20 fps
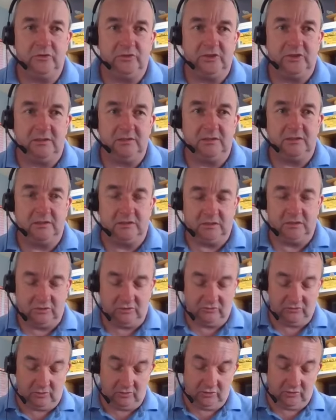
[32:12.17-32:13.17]

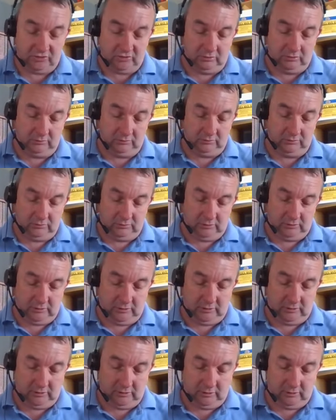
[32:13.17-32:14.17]
structural
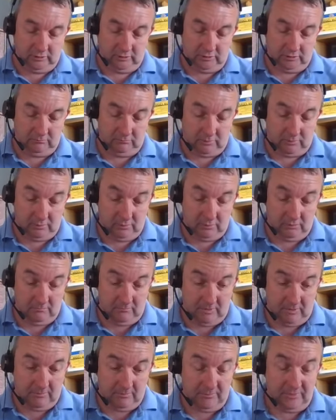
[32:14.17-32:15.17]

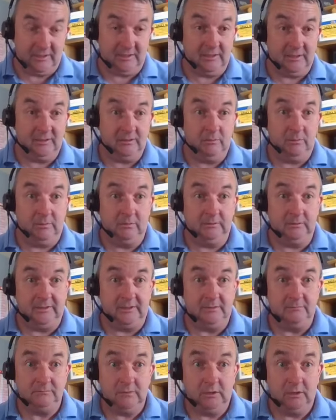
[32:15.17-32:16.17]
membrane in the
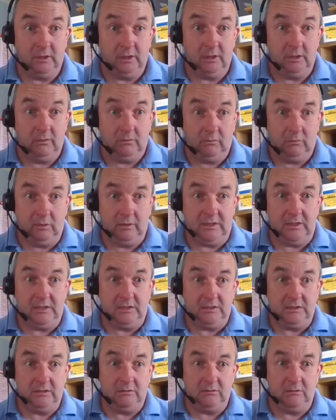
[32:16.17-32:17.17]
building.
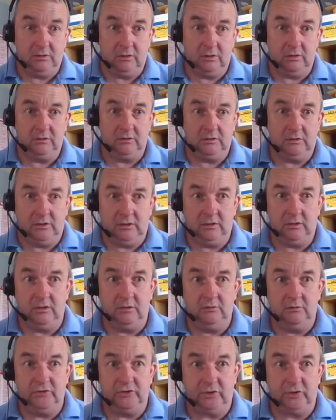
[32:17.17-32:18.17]
You could
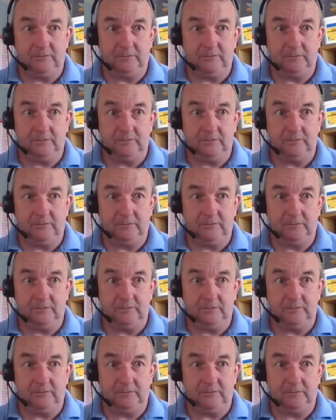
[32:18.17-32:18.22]
use